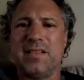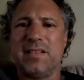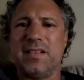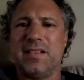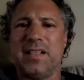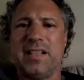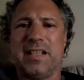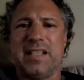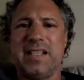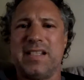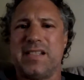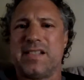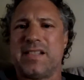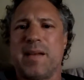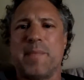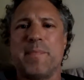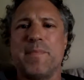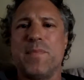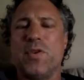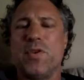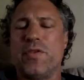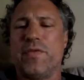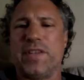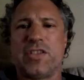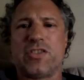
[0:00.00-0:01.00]
He's some
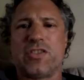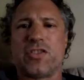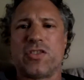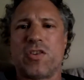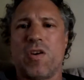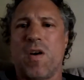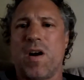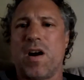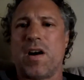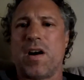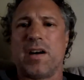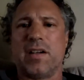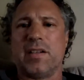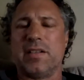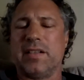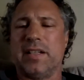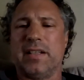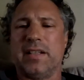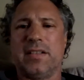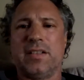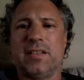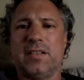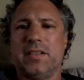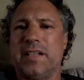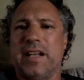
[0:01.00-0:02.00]
movie star,
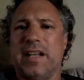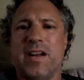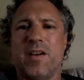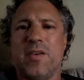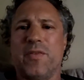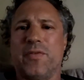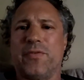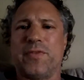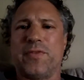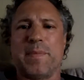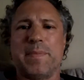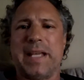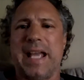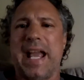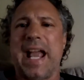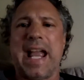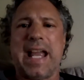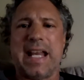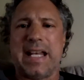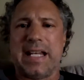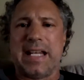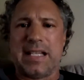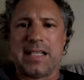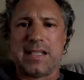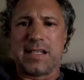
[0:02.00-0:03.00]
from
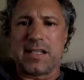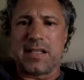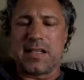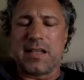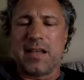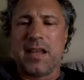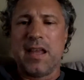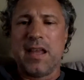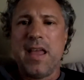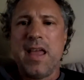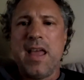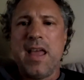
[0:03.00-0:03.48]
the '80s,